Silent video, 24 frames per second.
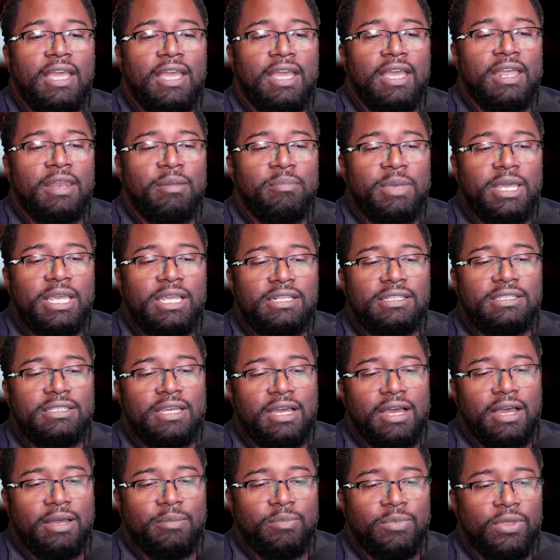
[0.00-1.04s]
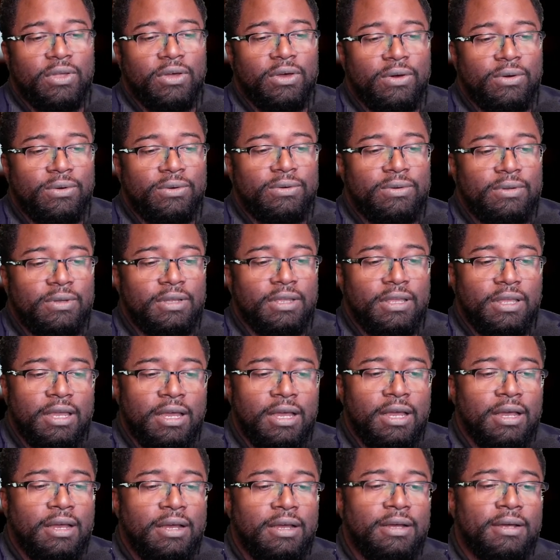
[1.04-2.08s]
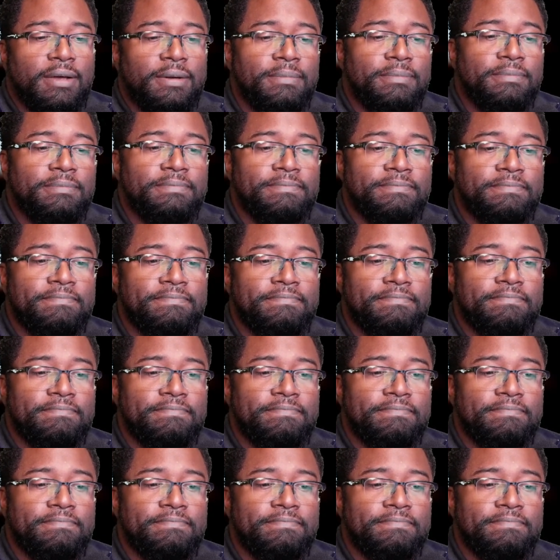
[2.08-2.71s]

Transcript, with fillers: In the meantime, though, um,